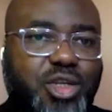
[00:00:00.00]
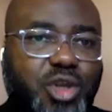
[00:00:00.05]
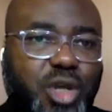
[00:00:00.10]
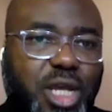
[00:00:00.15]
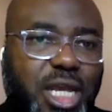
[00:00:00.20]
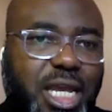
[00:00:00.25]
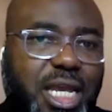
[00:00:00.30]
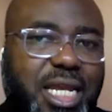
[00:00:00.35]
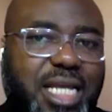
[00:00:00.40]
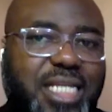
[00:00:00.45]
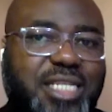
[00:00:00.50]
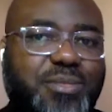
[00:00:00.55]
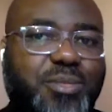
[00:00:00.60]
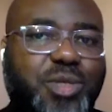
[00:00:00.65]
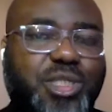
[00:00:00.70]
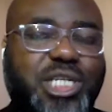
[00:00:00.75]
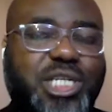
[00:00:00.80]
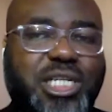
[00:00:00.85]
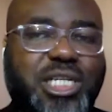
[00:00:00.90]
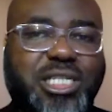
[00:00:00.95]
So, in as
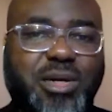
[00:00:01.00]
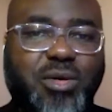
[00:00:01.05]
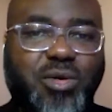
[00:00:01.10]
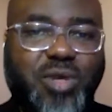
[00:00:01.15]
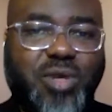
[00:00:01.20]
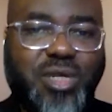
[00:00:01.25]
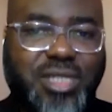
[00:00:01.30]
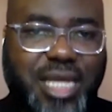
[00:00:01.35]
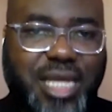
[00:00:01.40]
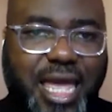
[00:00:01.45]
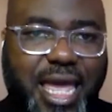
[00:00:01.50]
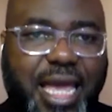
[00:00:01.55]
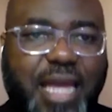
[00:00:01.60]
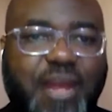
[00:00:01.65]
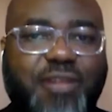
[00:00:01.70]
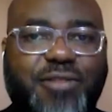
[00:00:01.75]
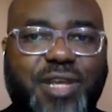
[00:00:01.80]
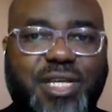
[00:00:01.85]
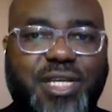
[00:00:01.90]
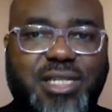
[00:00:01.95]
much as I was the
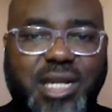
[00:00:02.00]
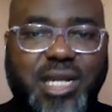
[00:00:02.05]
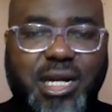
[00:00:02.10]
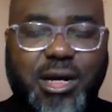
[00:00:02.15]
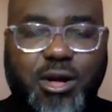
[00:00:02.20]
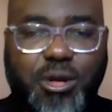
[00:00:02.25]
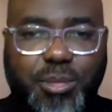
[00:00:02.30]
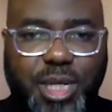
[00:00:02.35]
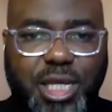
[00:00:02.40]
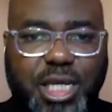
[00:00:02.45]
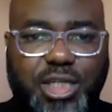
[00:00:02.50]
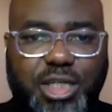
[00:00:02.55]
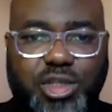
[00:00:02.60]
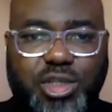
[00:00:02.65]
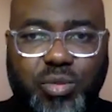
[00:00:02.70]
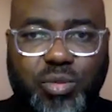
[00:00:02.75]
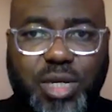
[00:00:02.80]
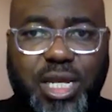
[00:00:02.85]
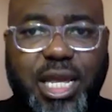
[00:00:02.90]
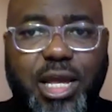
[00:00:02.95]
head of external
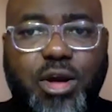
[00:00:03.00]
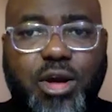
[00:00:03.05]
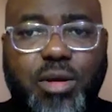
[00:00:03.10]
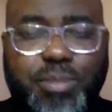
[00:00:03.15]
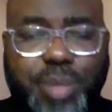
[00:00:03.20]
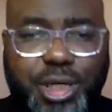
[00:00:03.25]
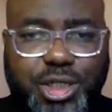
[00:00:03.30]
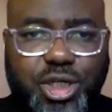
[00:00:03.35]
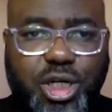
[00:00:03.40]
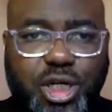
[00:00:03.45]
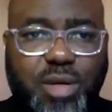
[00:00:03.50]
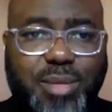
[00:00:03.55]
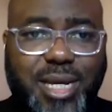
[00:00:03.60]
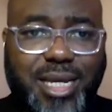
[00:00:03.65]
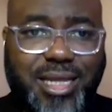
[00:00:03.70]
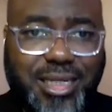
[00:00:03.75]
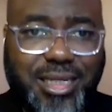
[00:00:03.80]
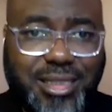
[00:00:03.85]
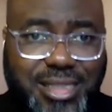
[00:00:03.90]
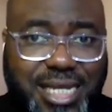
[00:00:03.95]
communication with Acon Petroleum
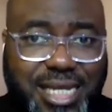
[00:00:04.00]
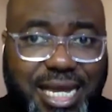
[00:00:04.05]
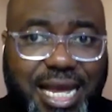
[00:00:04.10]
at the